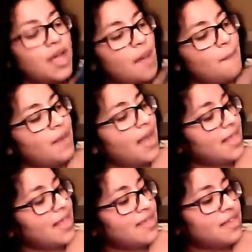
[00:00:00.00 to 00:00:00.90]
But I
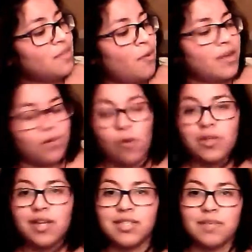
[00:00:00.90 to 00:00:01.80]
think it's important to hold on
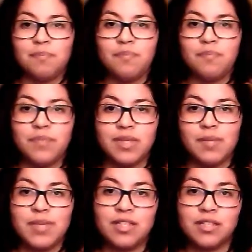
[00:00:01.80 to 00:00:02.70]
to
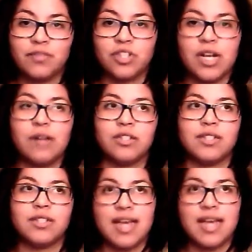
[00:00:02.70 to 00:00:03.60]
pieces of your childhood, to
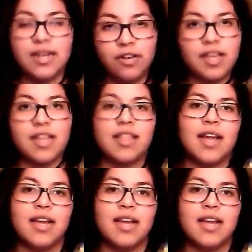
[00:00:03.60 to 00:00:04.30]
that inner kid, that